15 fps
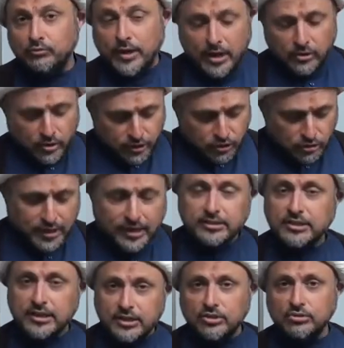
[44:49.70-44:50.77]
we are going to
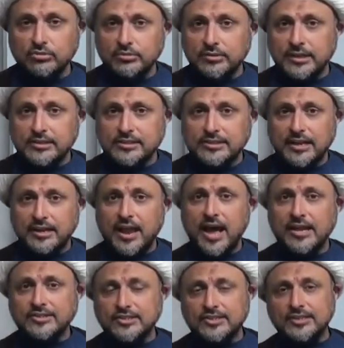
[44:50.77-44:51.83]
continue this
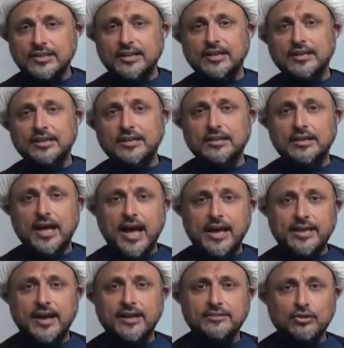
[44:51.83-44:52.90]
last
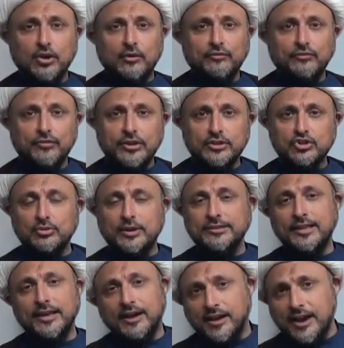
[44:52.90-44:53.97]
ayat of
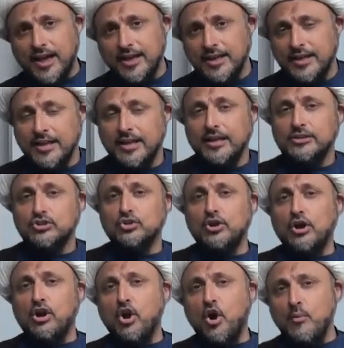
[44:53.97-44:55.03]
Surah Iqra. So
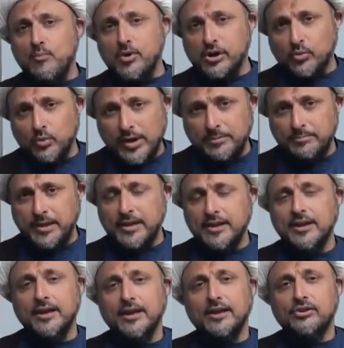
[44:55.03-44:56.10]
your homework will
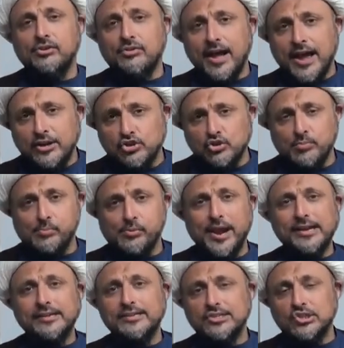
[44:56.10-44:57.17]
be, try to
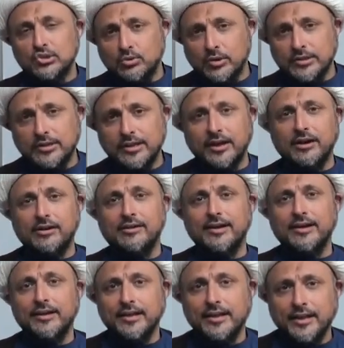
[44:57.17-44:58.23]
practice Surah
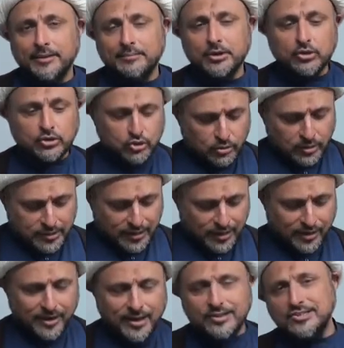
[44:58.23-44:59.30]
Iqra. Because Surah
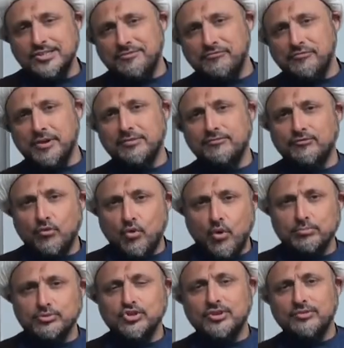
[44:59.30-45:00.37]
Iqra has different
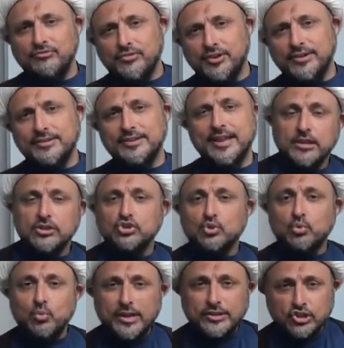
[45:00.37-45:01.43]
forms, different.
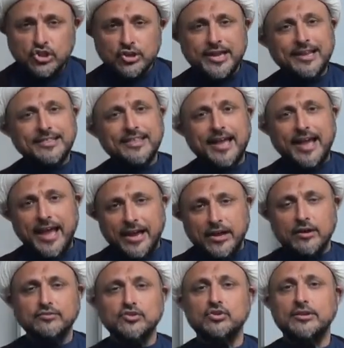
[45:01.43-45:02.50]
So once you get the
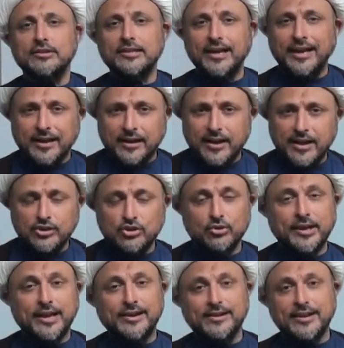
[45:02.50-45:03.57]
hang of Surah Iqra, you
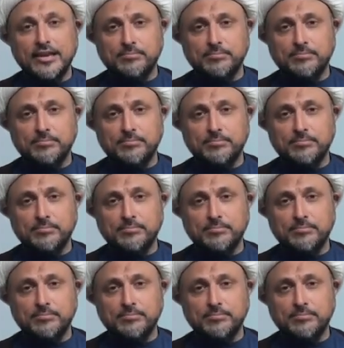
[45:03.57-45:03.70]
can